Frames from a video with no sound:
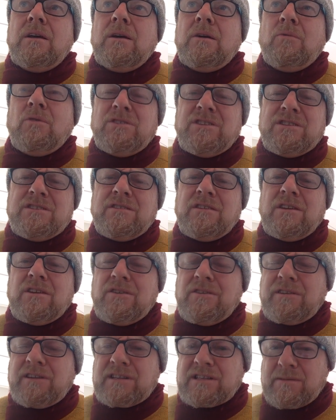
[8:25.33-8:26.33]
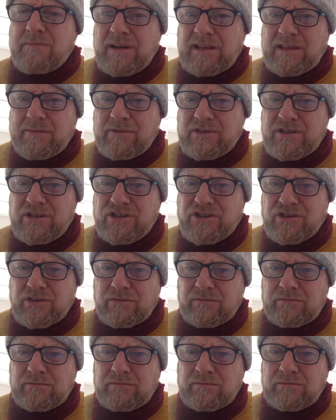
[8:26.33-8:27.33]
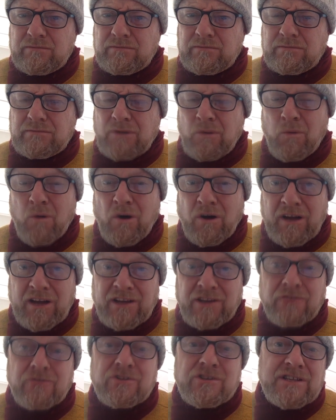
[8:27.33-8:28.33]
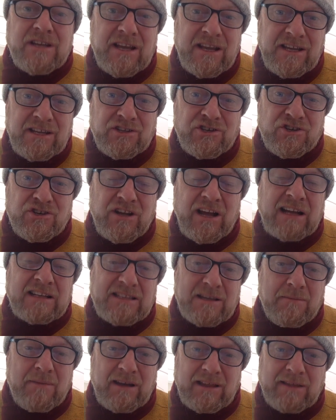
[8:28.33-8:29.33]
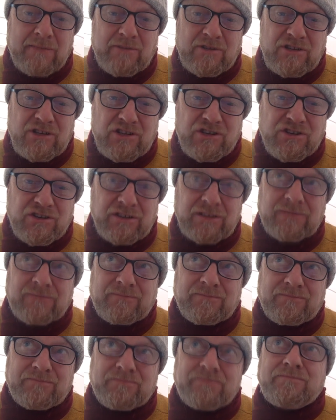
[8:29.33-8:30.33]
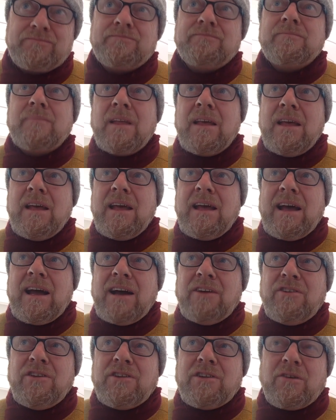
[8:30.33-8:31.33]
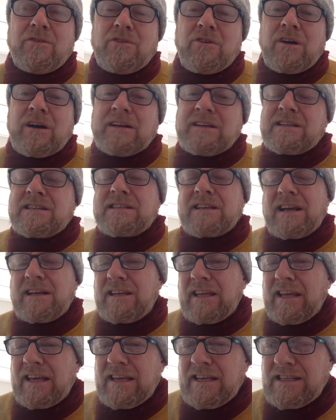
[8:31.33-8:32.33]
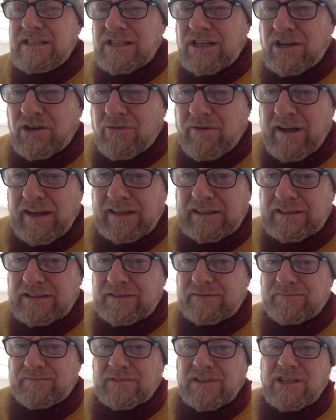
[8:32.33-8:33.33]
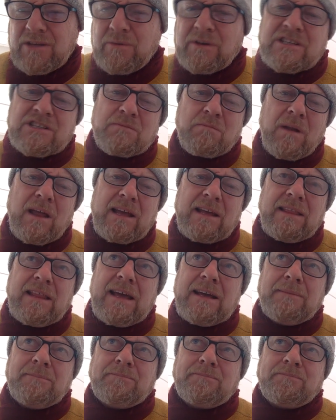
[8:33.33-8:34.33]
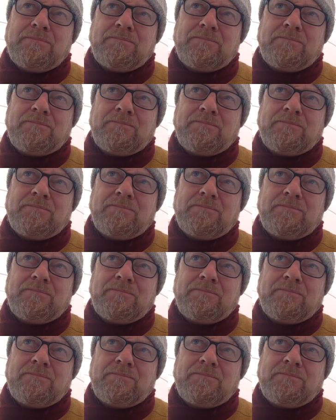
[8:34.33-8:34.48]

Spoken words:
What did you learn as a mathematician? What can you teach as a mathematician? How do you know your understanding is correct? Can you explain that?